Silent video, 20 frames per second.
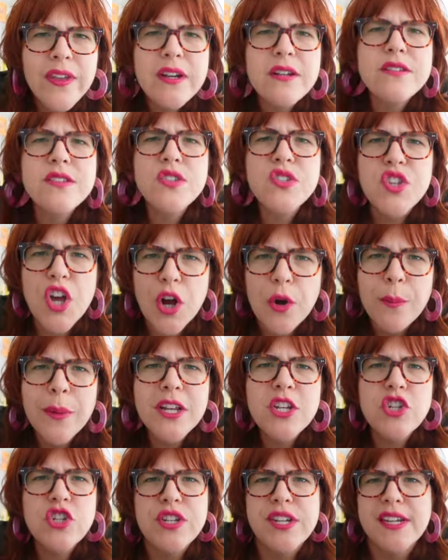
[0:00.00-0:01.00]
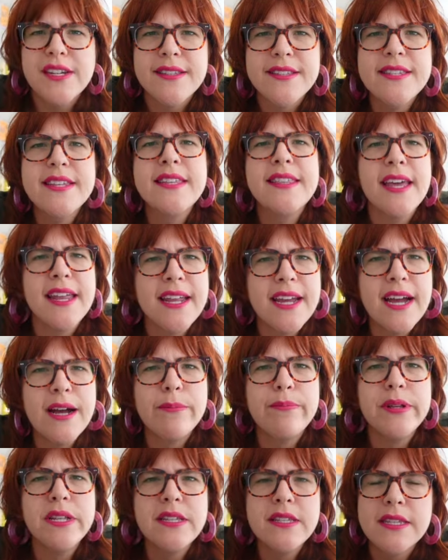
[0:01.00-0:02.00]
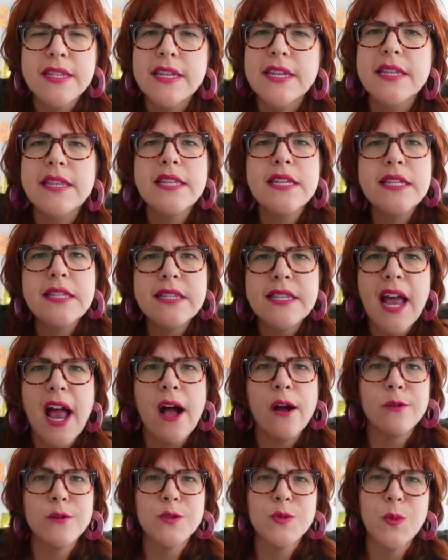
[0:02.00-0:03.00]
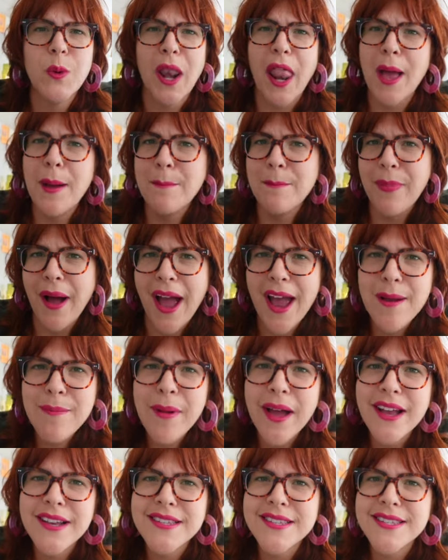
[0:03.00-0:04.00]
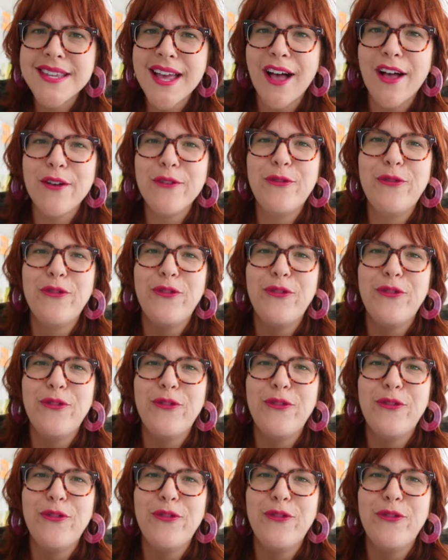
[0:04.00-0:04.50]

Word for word: There's so much dancing that happens in this house when I'm by myself